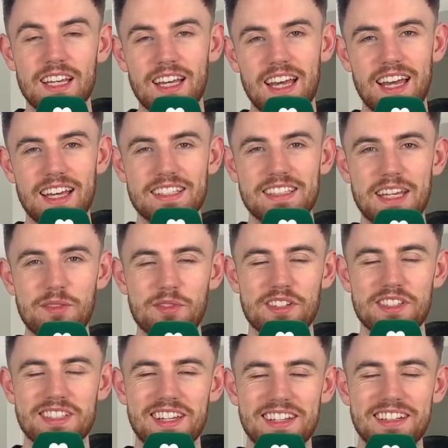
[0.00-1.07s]
It's time for the
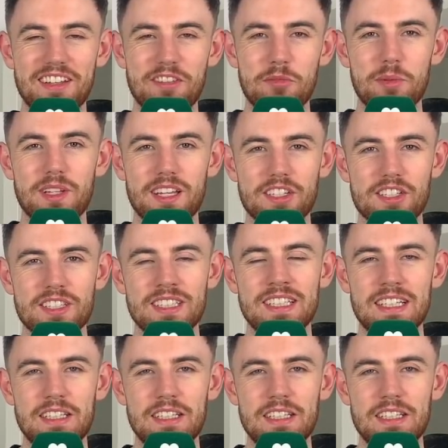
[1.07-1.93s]
starting 11 prediction